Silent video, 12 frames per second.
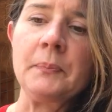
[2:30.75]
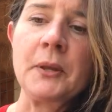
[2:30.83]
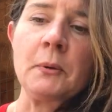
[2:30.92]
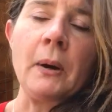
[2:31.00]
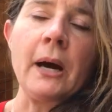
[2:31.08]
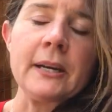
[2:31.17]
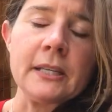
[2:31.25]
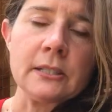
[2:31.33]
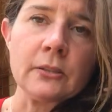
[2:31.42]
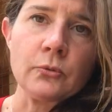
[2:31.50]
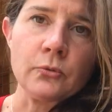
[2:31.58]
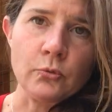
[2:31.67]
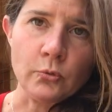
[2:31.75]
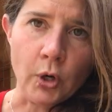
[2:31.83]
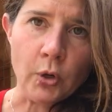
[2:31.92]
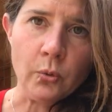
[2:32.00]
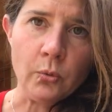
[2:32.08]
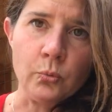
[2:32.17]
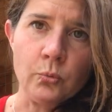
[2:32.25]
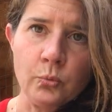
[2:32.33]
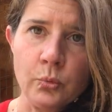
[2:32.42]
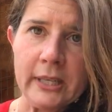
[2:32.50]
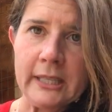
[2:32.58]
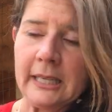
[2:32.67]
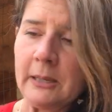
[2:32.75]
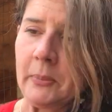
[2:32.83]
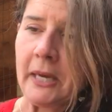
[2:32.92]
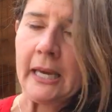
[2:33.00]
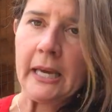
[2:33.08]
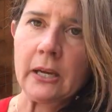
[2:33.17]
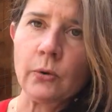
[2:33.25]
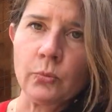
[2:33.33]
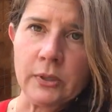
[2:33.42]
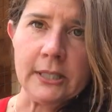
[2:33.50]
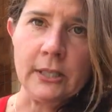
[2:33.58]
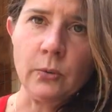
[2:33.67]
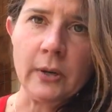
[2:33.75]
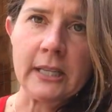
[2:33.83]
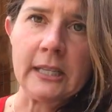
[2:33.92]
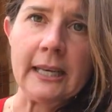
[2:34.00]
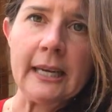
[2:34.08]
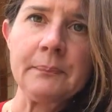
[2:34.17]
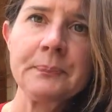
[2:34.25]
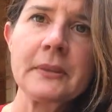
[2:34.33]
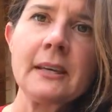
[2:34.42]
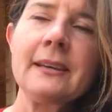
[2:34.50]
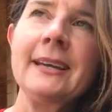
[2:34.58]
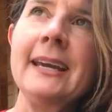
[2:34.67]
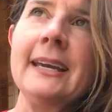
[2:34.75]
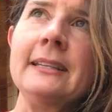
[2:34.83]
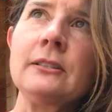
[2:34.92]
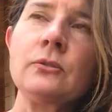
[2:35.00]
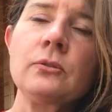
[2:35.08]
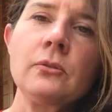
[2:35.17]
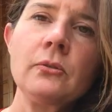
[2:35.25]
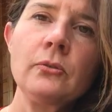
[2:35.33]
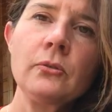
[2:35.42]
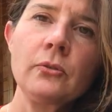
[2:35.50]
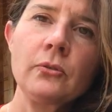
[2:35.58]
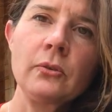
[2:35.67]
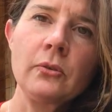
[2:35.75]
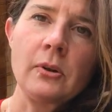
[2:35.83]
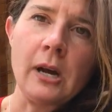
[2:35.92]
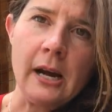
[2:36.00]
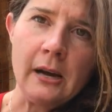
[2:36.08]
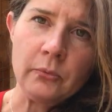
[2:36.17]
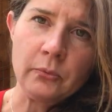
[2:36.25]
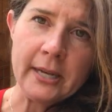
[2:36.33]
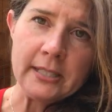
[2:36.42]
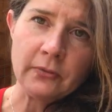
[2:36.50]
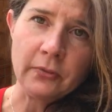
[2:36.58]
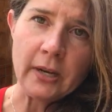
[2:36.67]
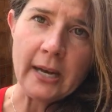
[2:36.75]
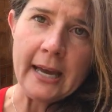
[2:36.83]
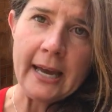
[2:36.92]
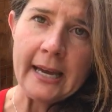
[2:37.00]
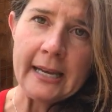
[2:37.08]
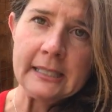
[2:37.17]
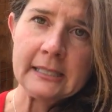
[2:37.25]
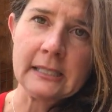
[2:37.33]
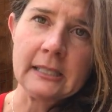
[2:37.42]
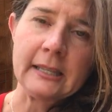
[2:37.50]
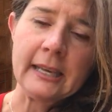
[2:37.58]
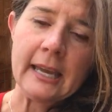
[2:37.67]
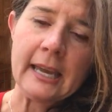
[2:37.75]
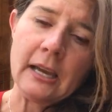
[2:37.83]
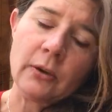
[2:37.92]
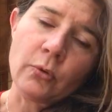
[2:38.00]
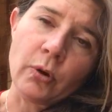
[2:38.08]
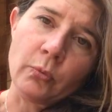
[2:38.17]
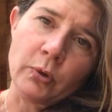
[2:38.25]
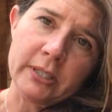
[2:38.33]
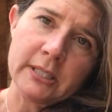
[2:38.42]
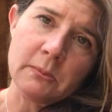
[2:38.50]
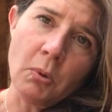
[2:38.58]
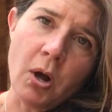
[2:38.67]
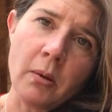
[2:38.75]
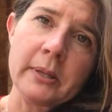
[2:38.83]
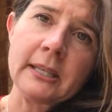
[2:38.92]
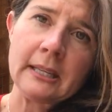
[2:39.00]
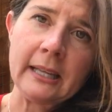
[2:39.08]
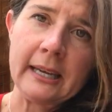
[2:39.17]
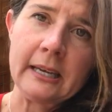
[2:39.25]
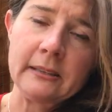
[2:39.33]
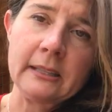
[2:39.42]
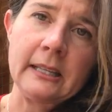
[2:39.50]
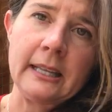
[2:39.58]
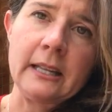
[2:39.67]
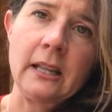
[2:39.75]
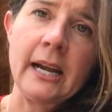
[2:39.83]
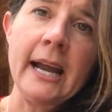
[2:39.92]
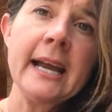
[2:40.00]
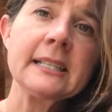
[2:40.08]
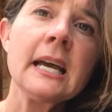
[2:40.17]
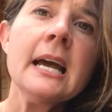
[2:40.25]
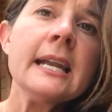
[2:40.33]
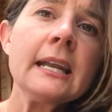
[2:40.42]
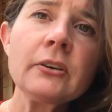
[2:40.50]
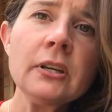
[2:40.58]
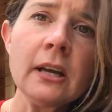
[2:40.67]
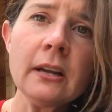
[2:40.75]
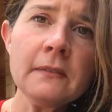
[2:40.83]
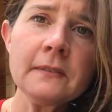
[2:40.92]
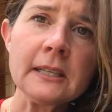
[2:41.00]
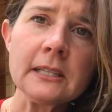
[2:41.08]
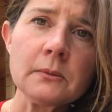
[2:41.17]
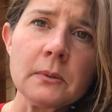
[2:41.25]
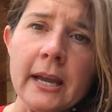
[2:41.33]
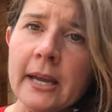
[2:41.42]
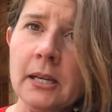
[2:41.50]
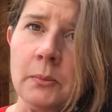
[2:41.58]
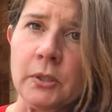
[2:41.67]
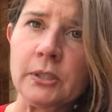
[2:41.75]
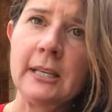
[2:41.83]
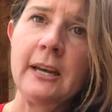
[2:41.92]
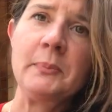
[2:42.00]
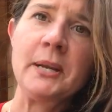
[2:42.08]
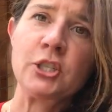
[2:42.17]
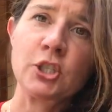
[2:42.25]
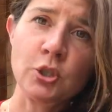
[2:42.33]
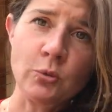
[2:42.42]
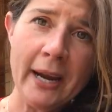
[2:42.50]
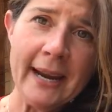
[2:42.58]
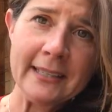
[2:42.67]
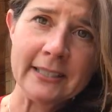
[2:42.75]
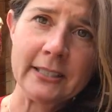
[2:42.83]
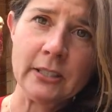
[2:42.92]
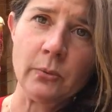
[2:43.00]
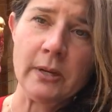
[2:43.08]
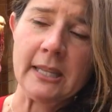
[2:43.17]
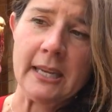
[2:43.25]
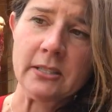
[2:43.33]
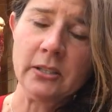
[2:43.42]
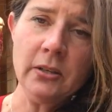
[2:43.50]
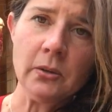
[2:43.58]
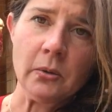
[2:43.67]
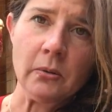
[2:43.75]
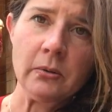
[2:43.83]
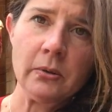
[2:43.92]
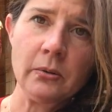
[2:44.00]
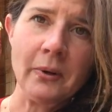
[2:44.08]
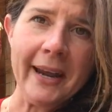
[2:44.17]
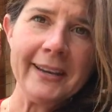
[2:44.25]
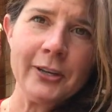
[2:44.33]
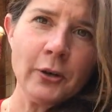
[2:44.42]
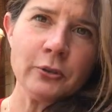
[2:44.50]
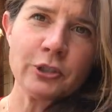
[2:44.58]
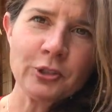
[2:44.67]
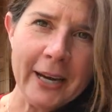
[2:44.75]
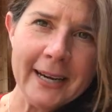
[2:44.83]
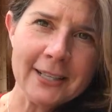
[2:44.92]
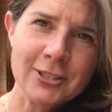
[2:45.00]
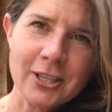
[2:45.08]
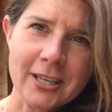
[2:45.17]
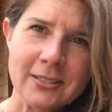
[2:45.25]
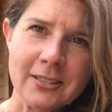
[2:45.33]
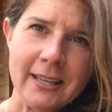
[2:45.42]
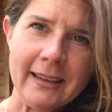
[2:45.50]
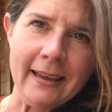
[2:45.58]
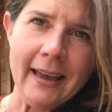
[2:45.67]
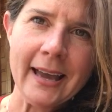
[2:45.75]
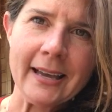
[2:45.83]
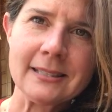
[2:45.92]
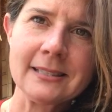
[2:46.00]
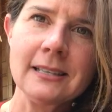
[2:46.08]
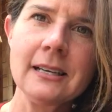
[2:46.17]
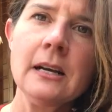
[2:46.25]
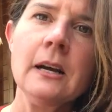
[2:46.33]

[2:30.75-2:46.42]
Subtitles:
their bodies grow really big really quickly. Hens raised for eggs, they grow real small, but they lay a lot of eggs. Now none of these animals have been trained to do what they do, right? You don't train a chicken to lay eggs.